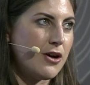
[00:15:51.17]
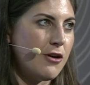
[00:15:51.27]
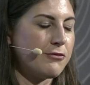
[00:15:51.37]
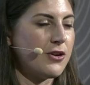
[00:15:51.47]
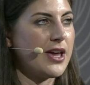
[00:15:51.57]

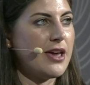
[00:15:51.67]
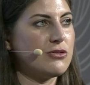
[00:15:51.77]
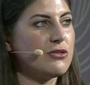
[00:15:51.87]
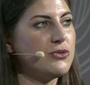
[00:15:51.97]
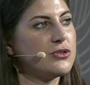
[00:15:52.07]
offering a
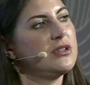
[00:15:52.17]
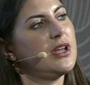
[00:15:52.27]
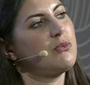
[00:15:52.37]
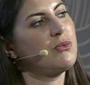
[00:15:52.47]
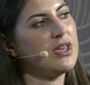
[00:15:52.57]
solution
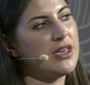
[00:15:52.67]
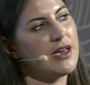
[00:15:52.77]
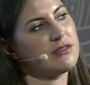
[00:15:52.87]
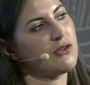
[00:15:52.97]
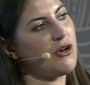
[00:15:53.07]
that we
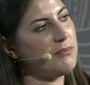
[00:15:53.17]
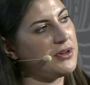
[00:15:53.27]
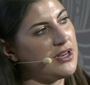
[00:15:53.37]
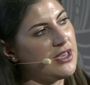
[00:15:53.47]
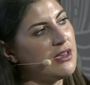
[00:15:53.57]
as a
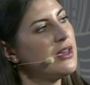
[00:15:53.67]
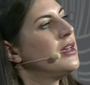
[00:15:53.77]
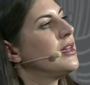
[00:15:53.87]
company